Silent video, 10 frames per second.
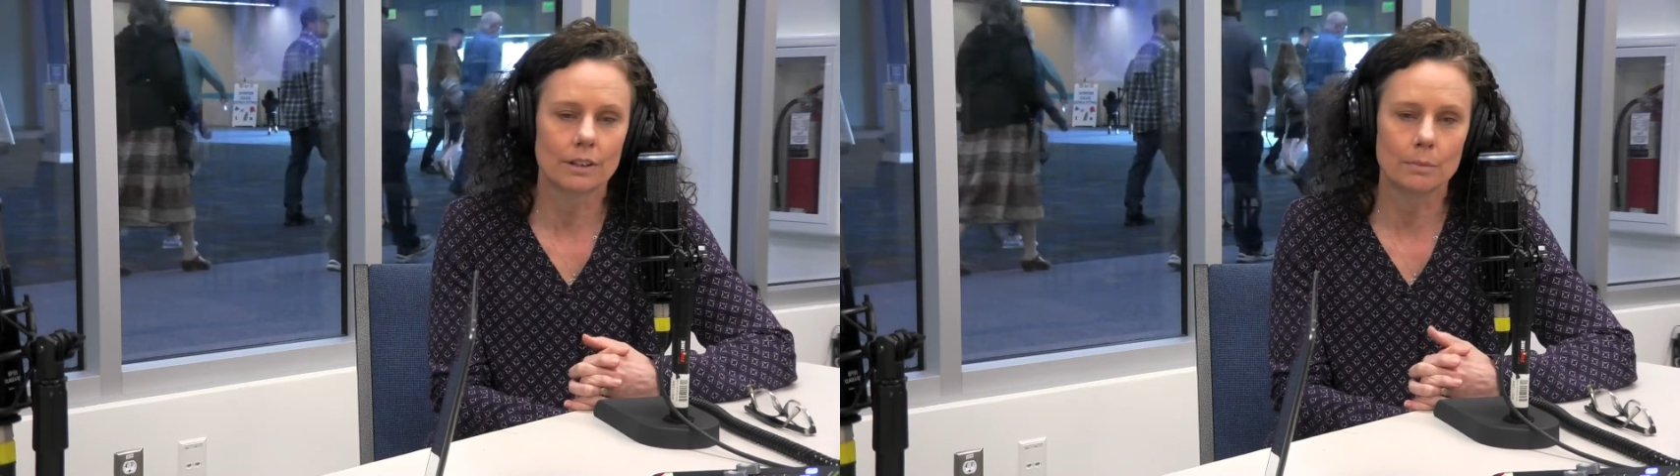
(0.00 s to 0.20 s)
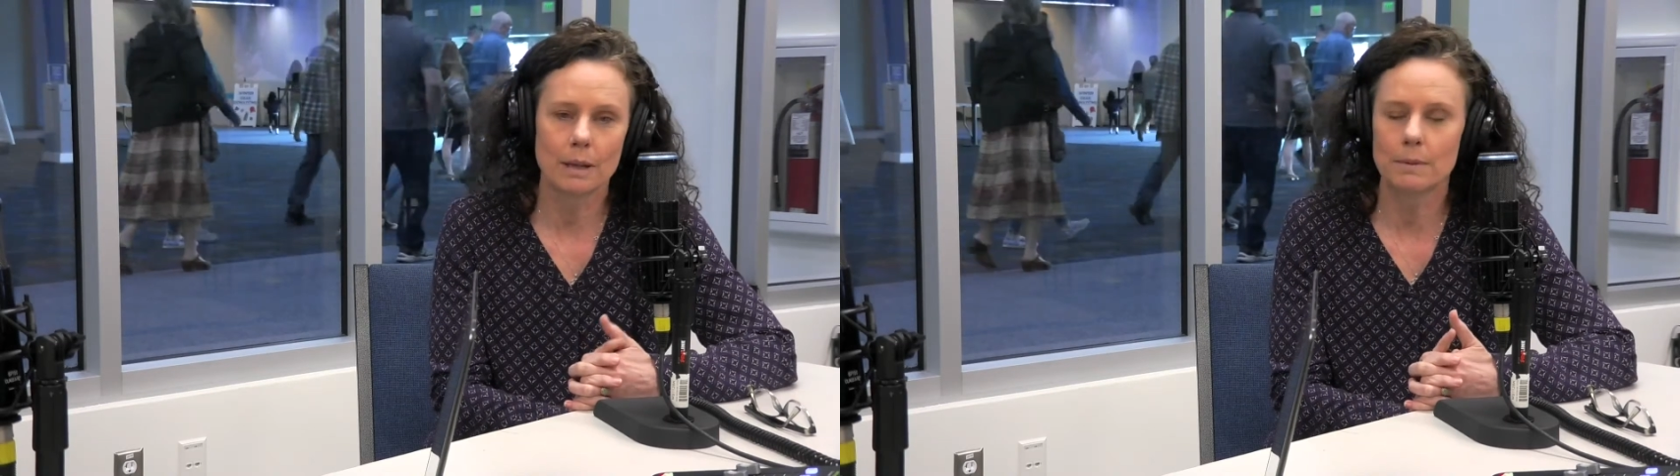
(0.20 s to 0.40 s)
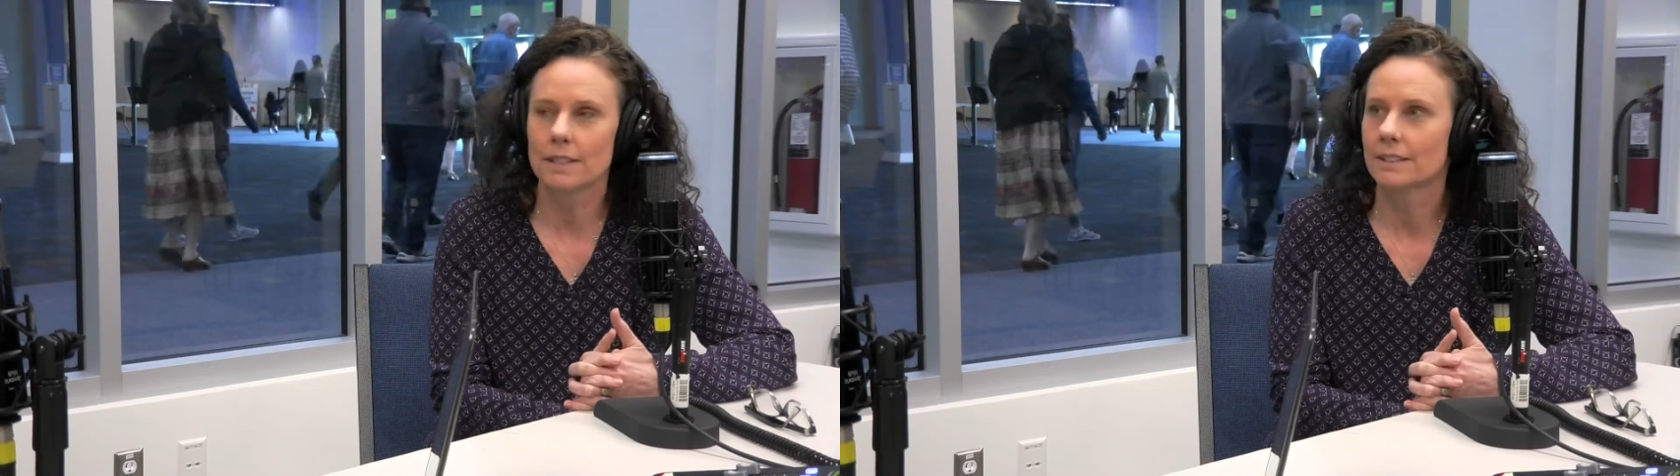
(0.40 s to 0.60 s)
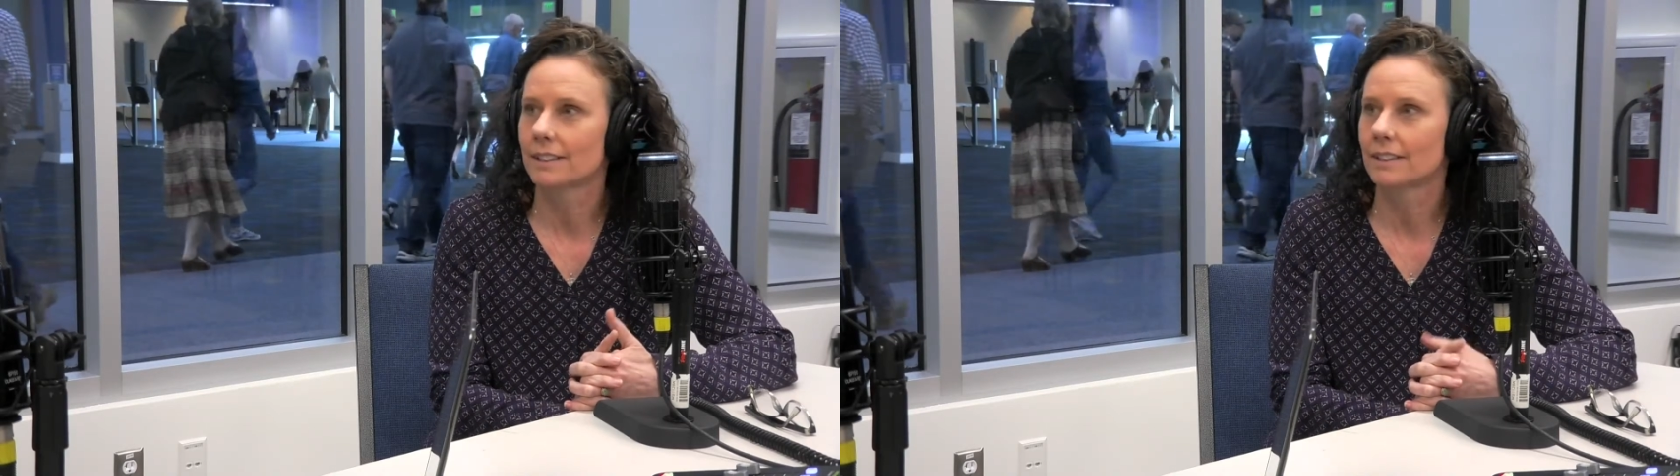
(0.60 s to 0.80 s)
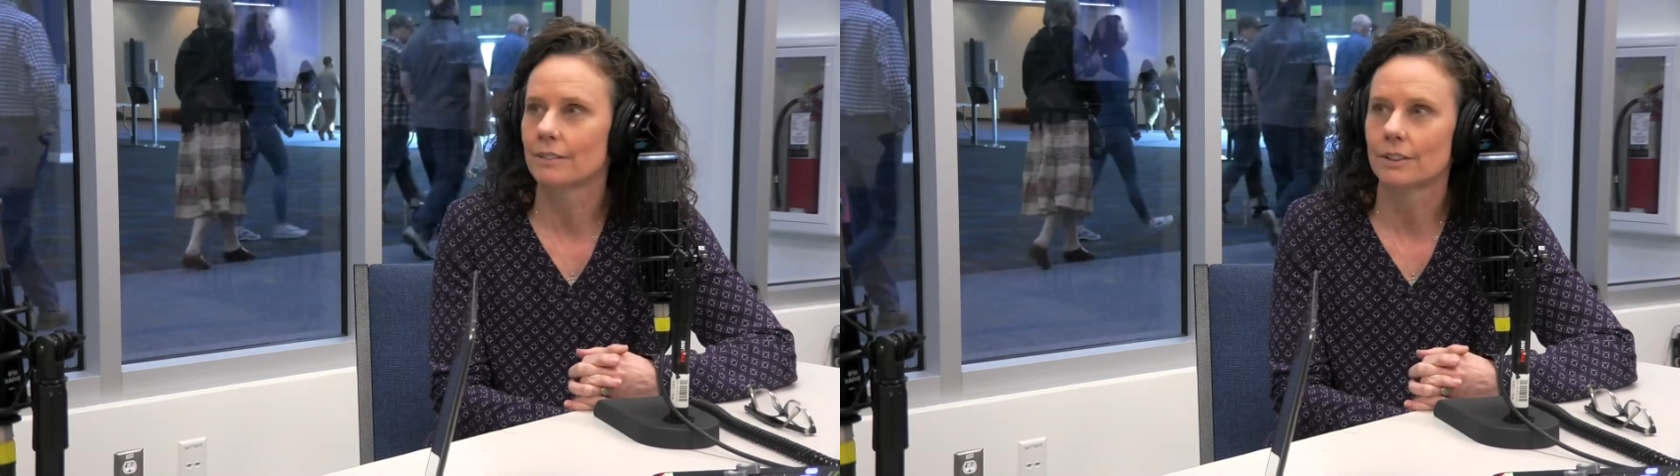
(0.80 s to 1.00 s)
or the baby is
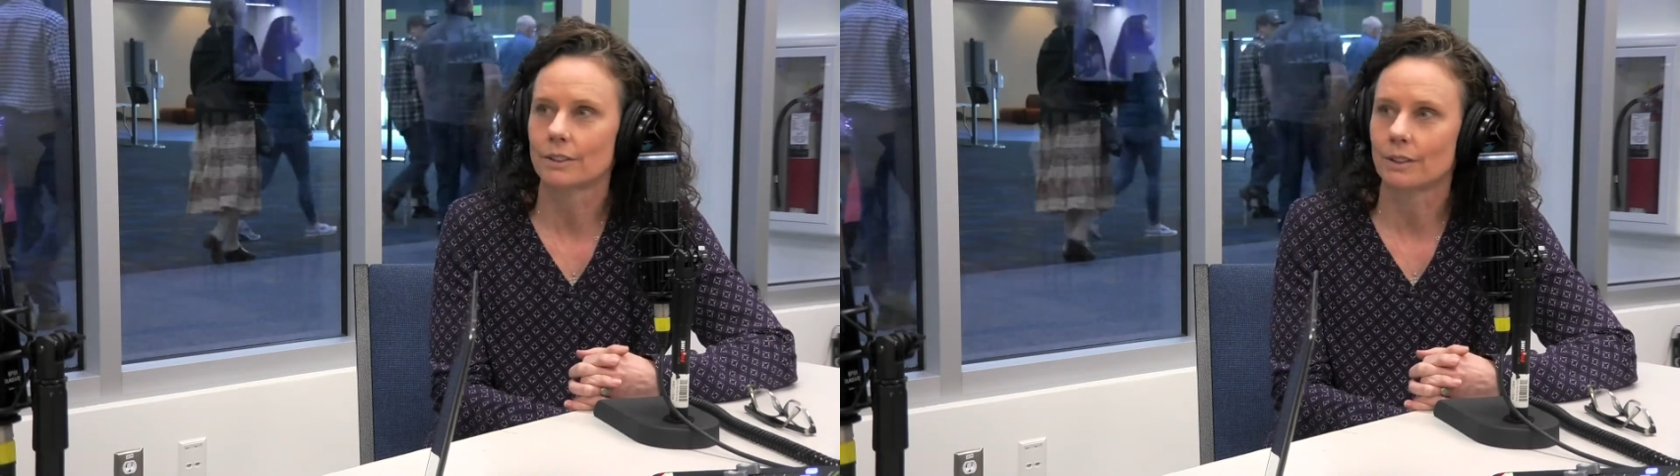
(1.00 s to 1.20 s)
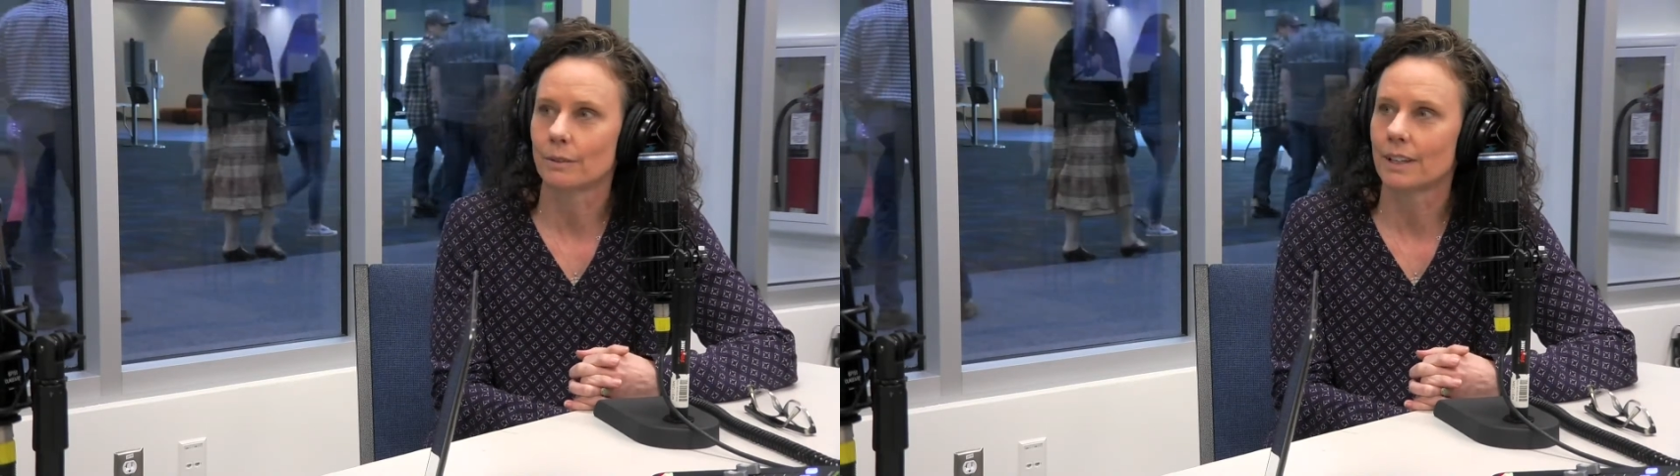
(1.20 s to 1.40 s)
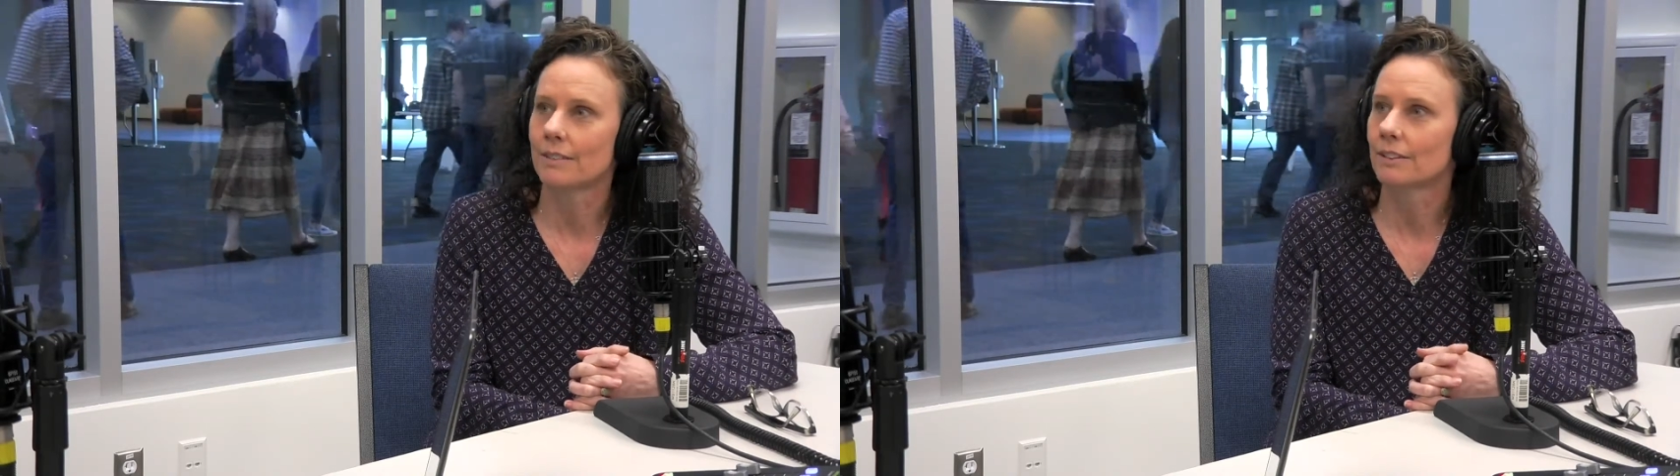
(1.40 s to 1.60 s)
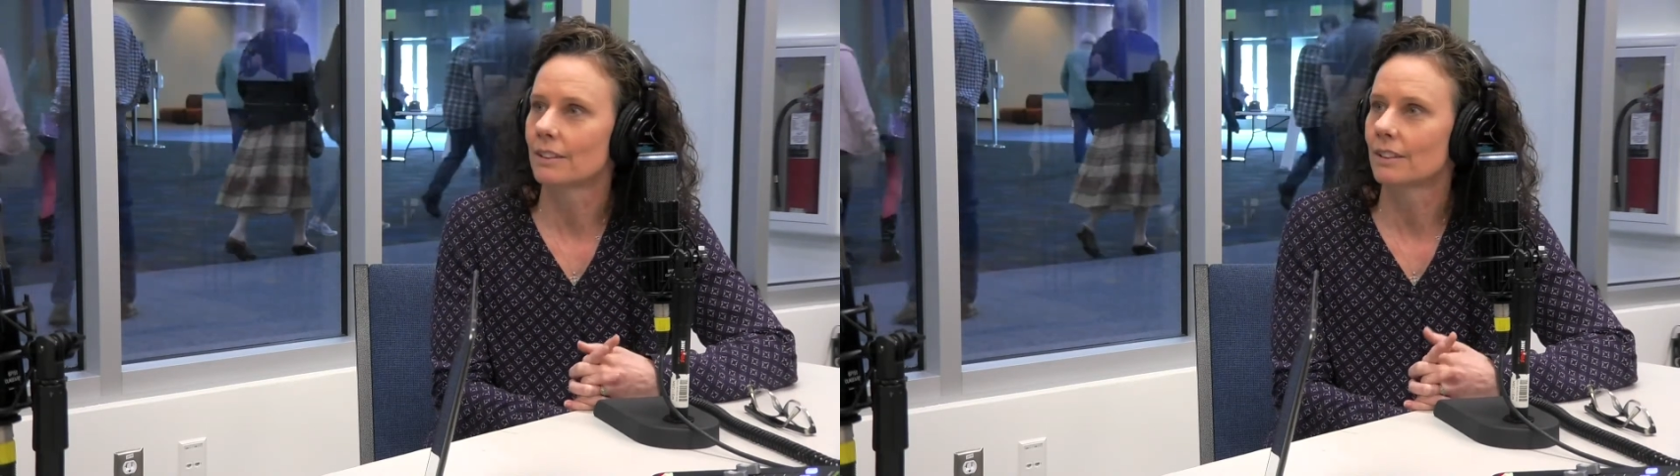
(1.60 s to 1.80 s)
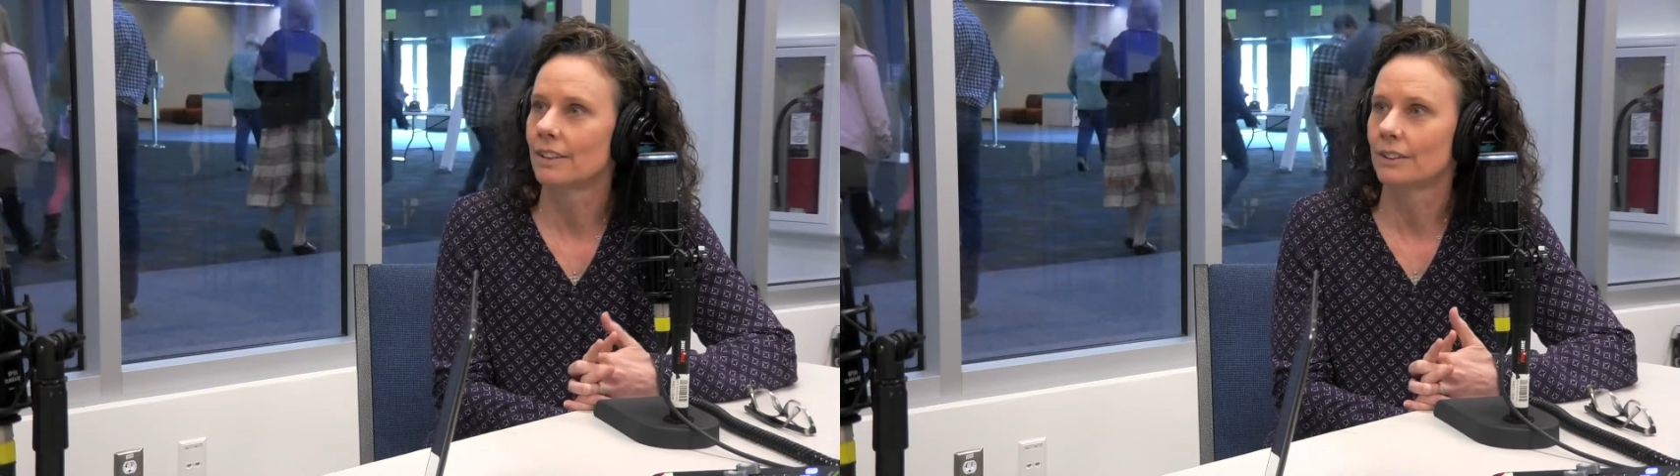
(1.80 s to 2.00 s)
delivered or whatever uh,